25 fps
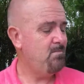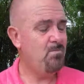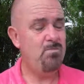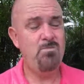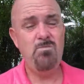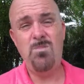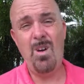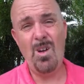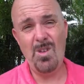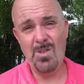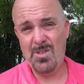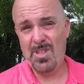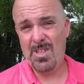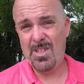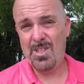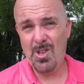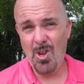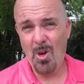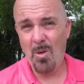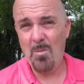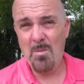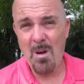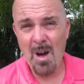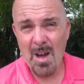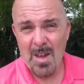whilst it's
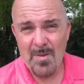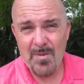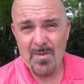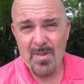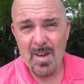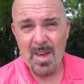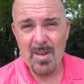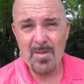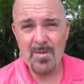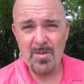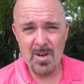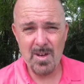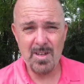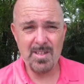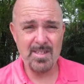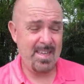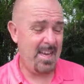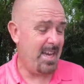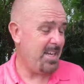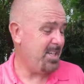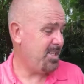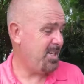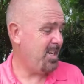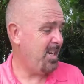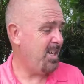not my favourite, it's
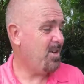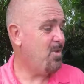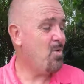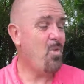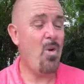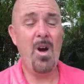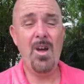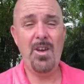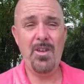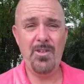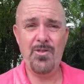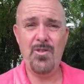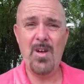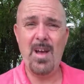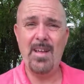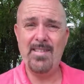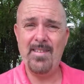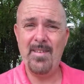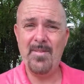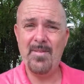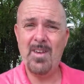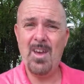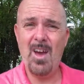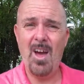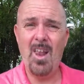actually quite an
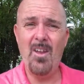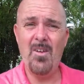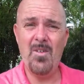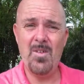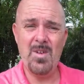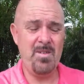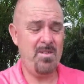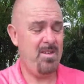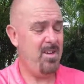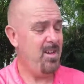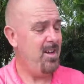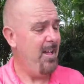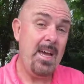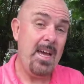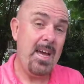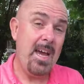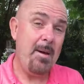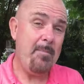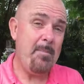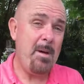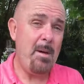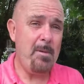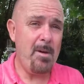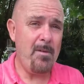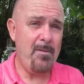attractive colour, and
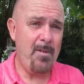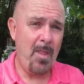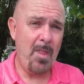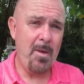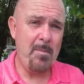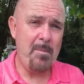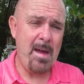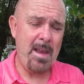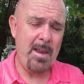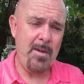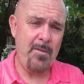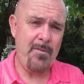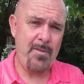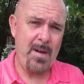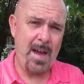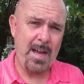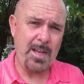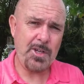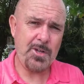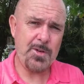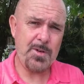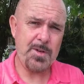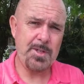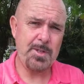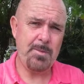maybe if other
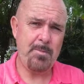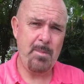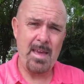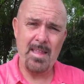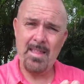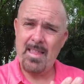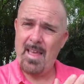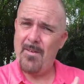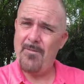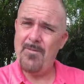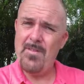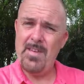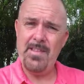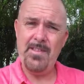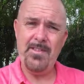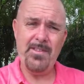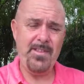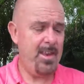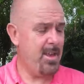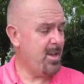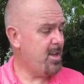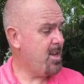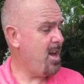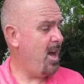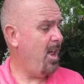manufacturers made their fins
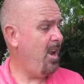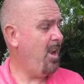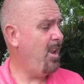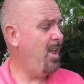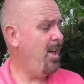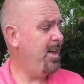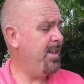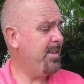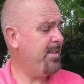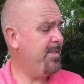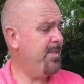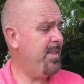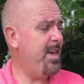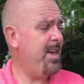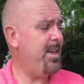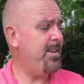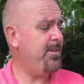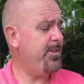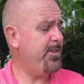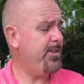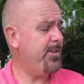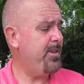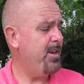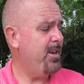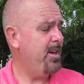in a colour like
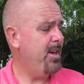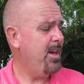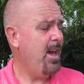this,